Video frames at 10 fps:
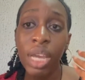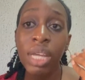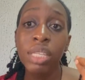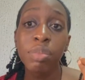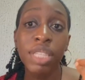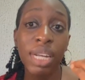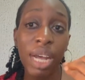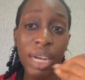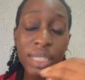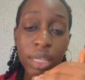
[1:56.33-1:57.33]
limited
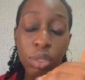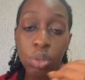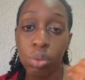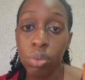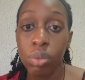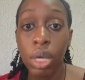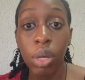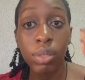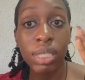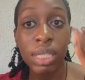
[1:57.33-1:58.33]
access to
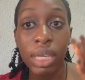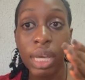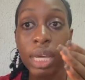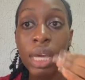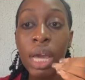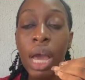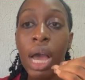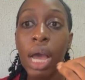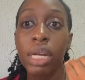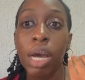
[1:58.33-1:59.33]
health care
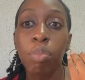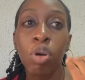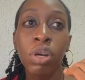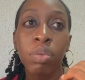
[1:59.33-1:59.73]
and among